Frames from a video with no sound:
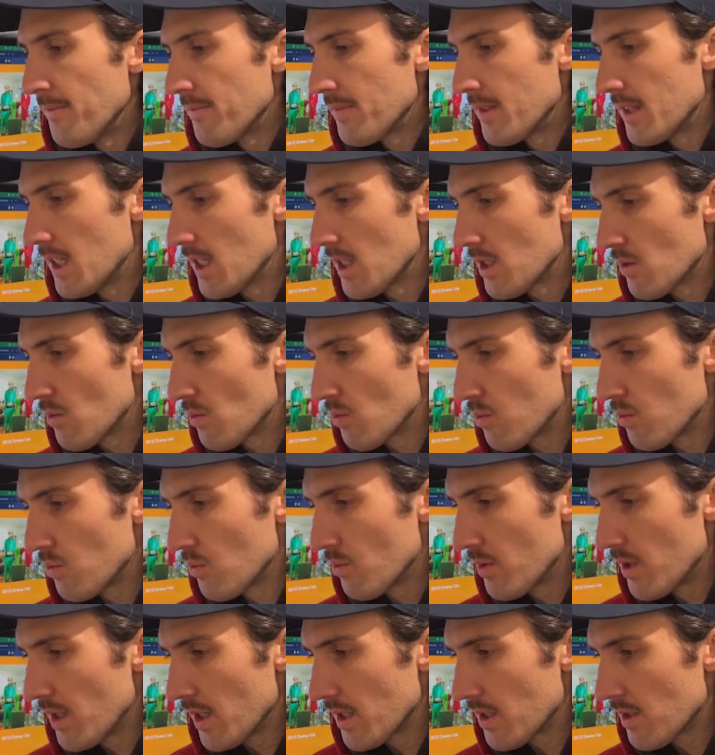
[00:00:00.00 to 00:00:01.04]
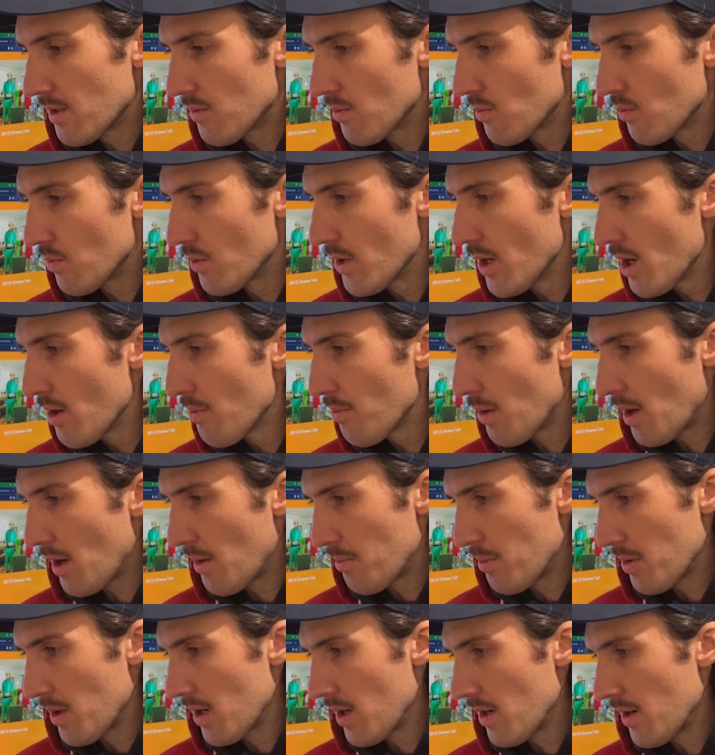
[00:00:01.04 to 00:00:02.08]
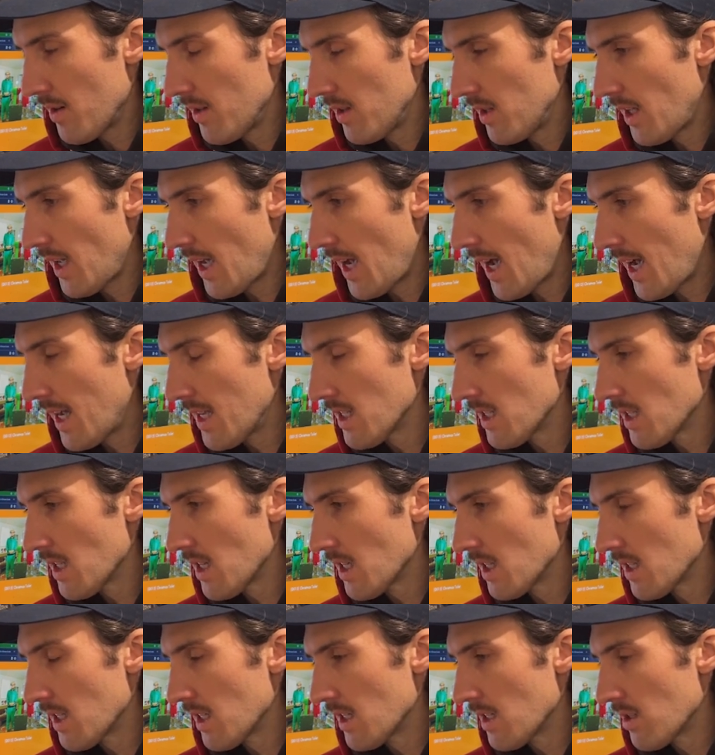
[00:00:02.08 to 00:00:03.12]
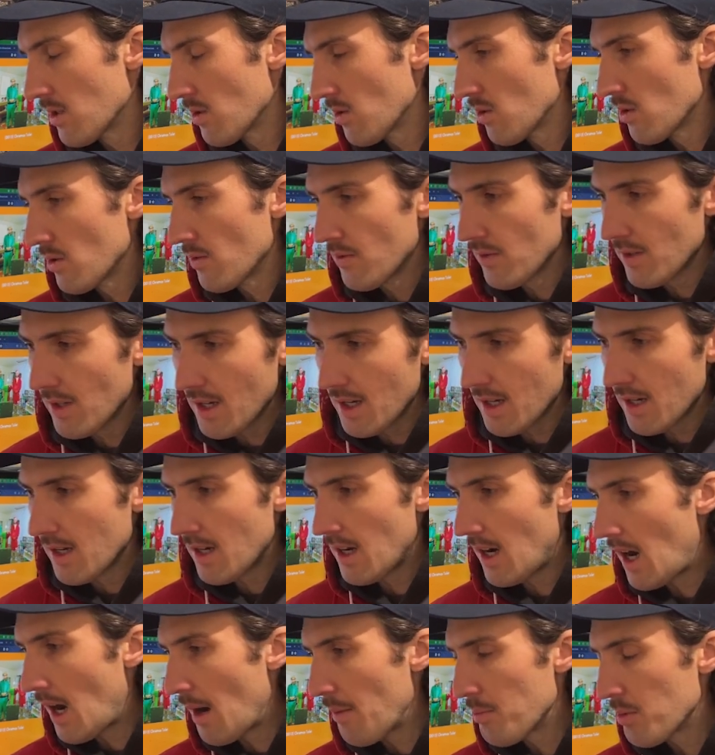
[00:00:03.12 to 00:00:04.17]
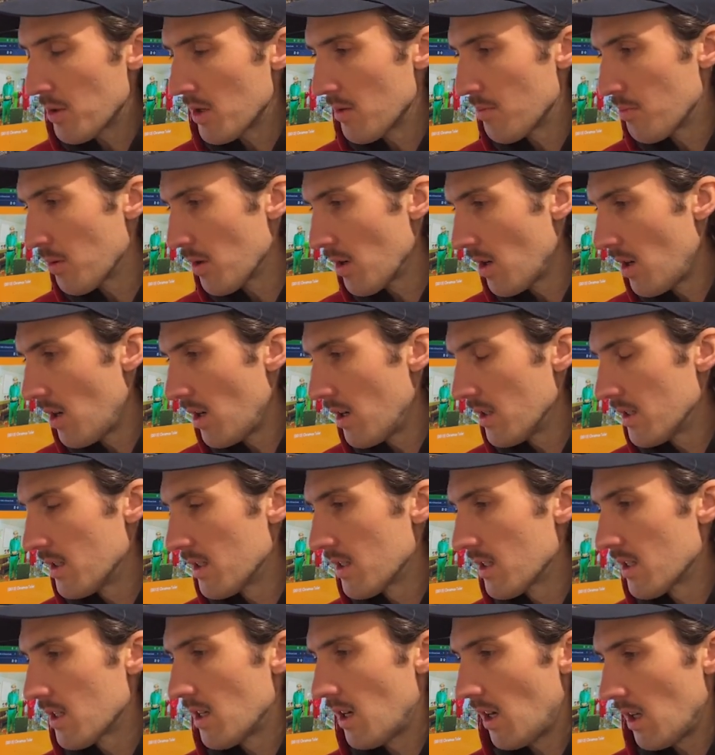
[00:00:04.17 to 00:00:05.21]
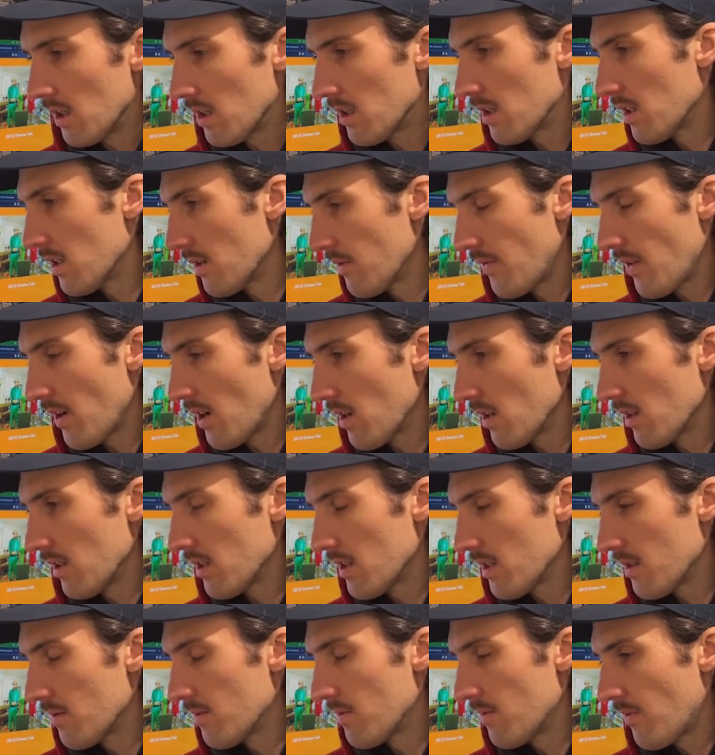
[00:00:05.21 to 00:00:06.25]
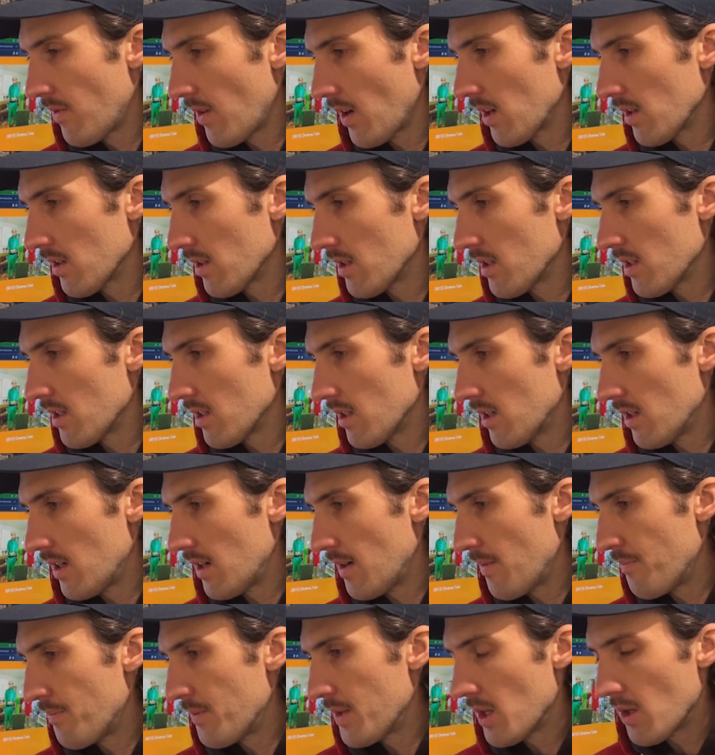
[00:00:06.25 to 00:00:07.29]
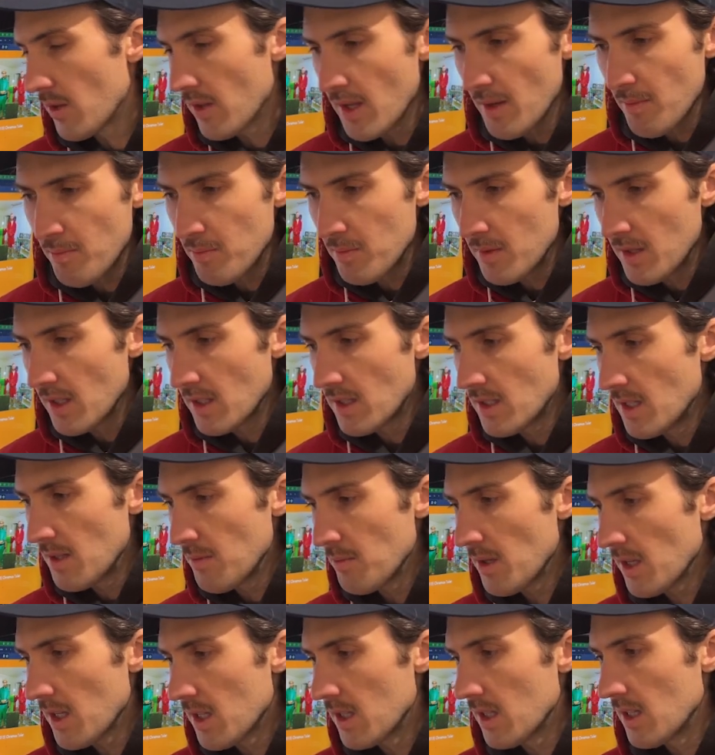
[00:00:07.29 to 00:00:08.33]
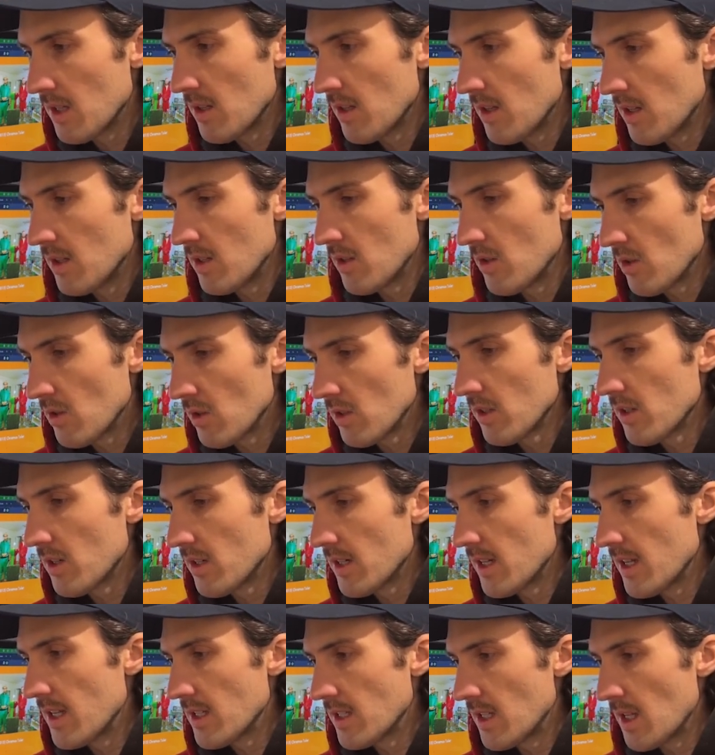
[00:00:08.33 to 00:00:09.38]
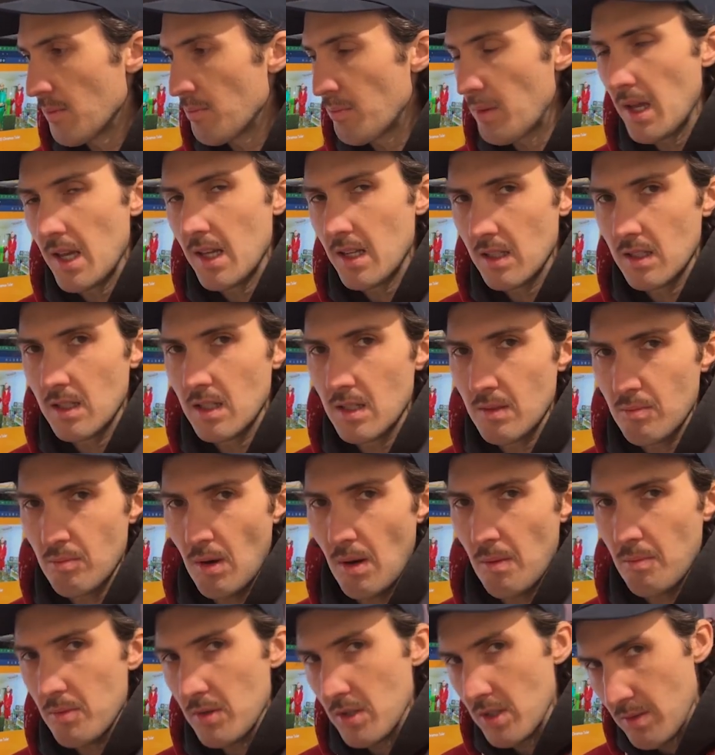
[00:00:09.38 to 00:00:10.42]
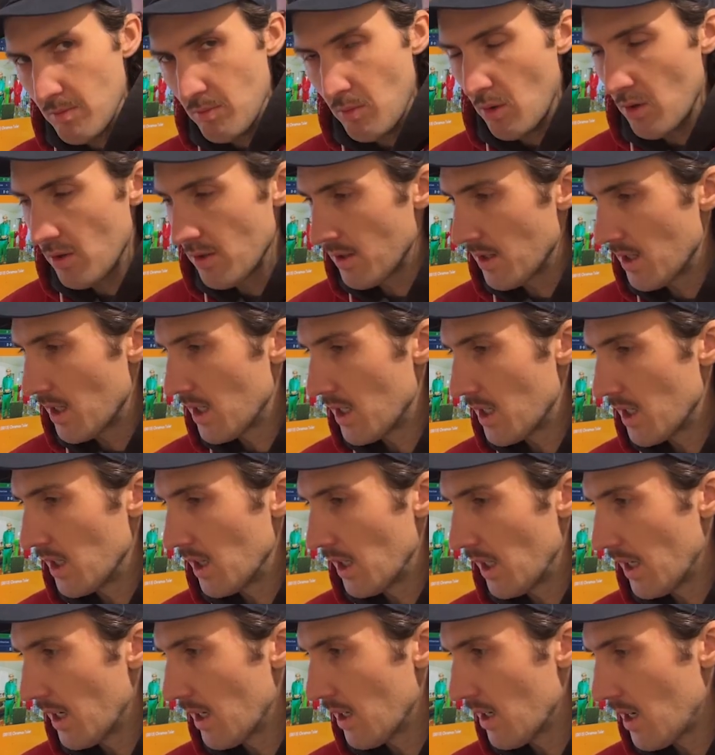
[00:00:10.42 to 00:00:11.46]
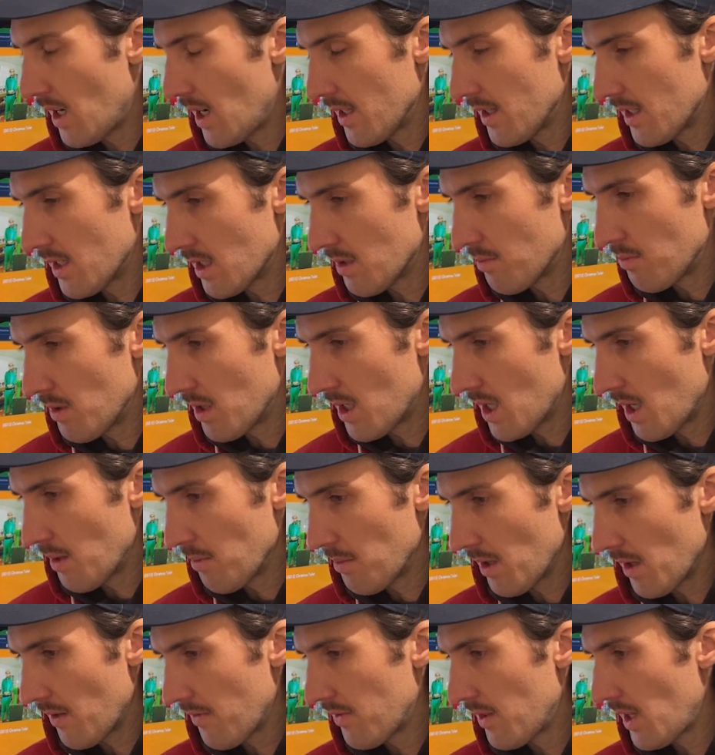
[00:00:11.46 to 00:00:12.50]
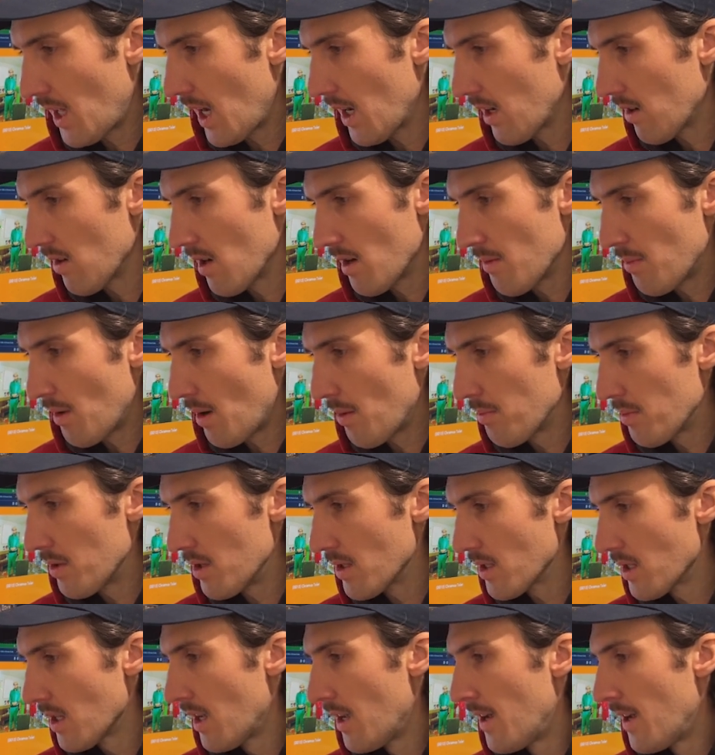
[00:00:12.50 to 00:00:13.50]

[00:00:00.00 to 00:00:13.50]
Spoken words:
this rear bumper has like this sort of like copper bronze color, fairly you know, it seemed like in the earlier days they painted these bumpers more than they did later on. They just became like flat gray bumpers.